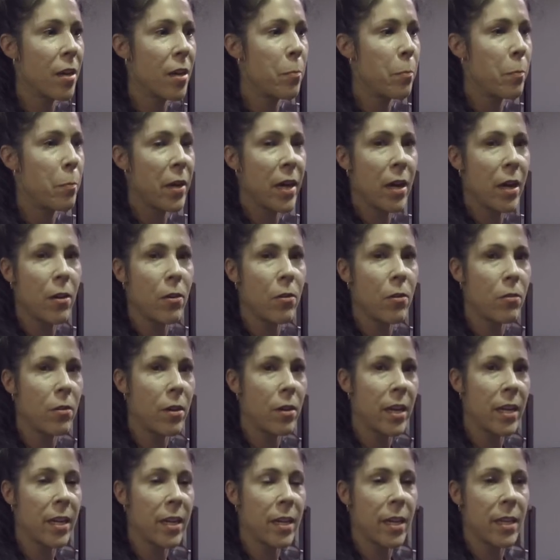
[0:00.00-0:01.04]

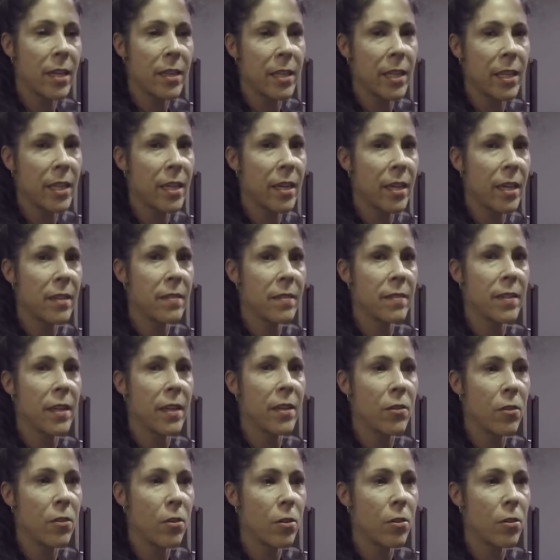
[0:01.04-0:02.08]
about, like I think I
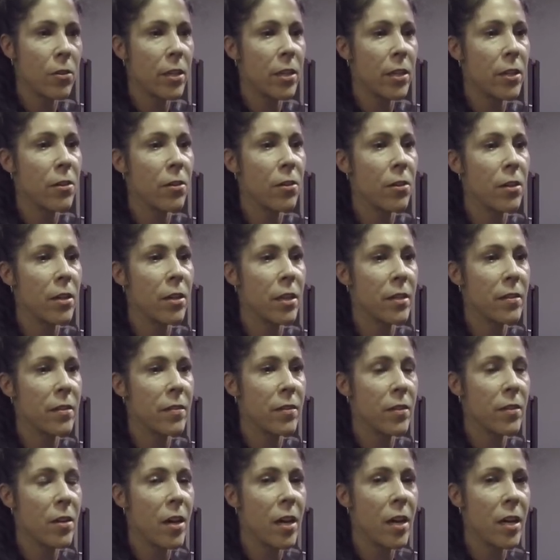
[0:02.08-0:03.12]
said earlier,
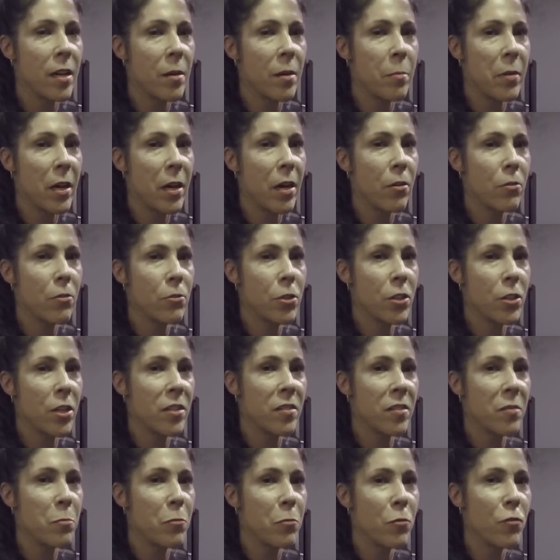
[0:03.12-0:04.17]
it's not about
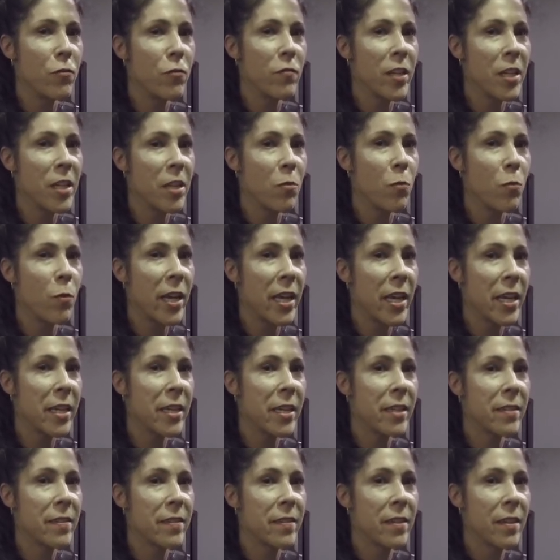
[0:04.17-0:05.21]
just moving
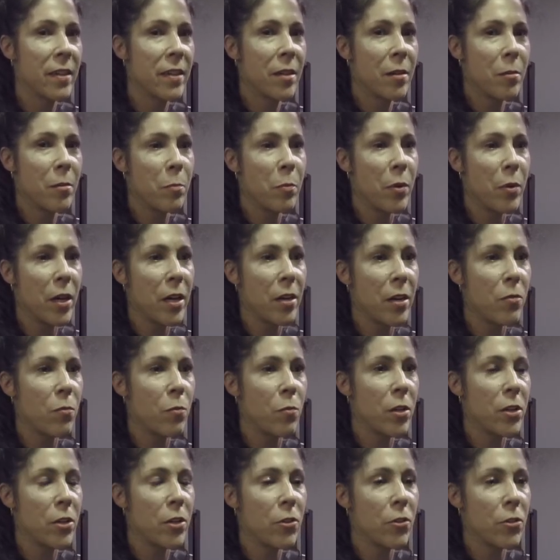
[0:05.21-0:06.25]
weight, but
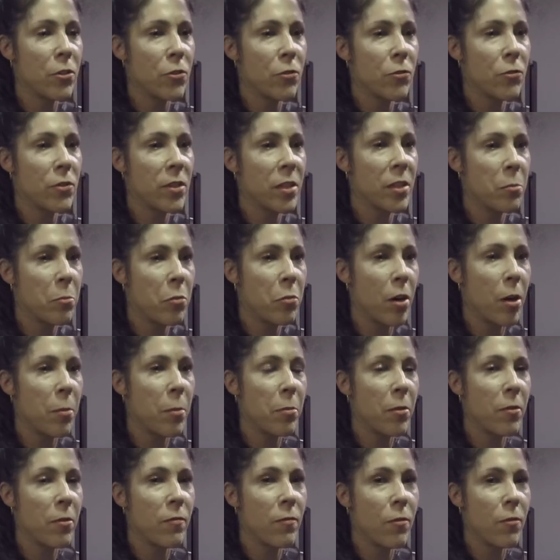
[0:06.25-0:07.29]
when you're using
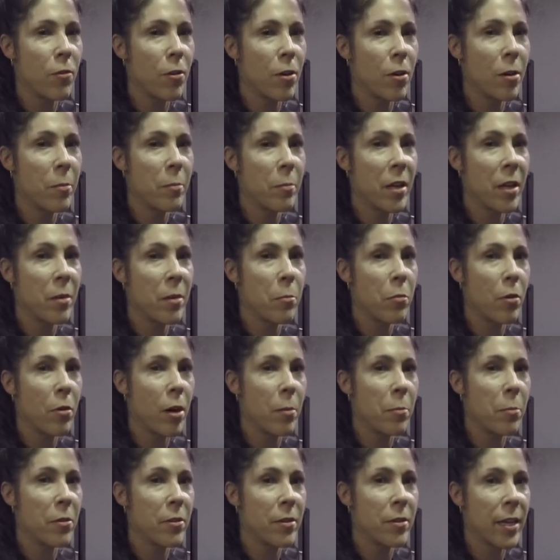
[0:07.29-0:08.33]
proper form and
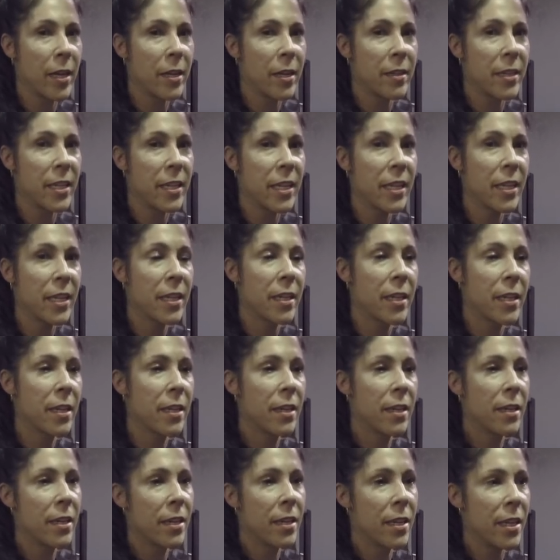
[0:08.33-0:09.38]
proper technique,
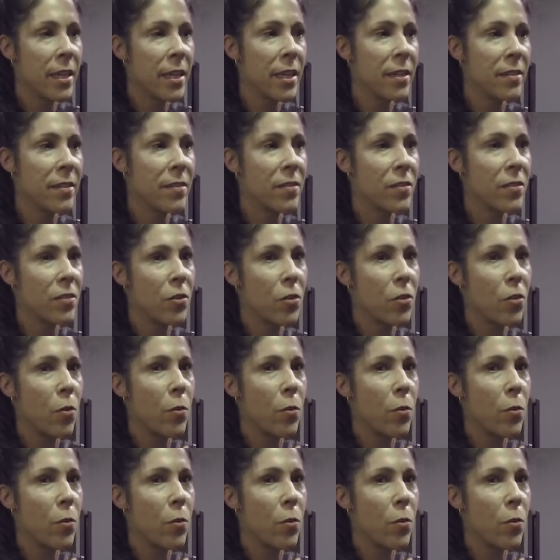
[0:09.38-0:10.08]
that's